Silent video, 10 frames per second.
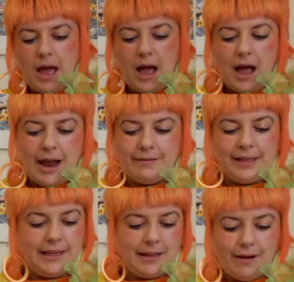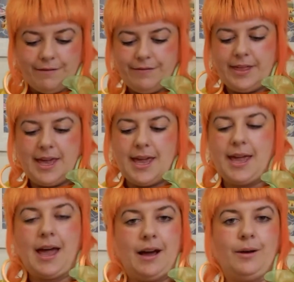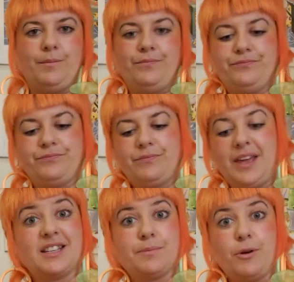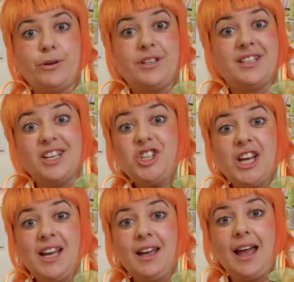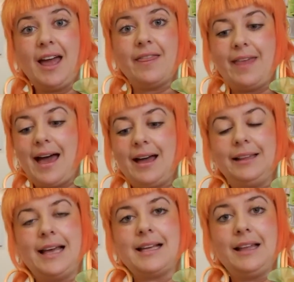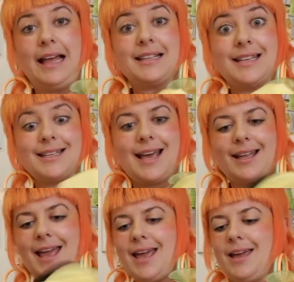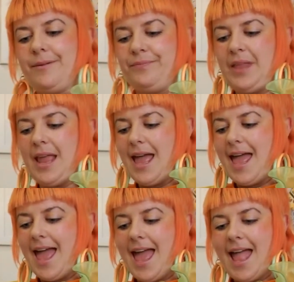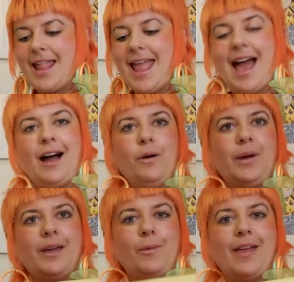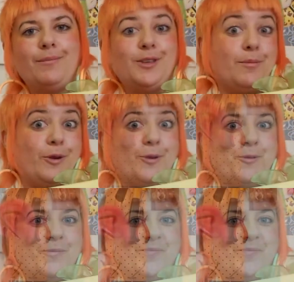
I really love the exposed stitching and that elastic technique. And now we can wear them to the pool.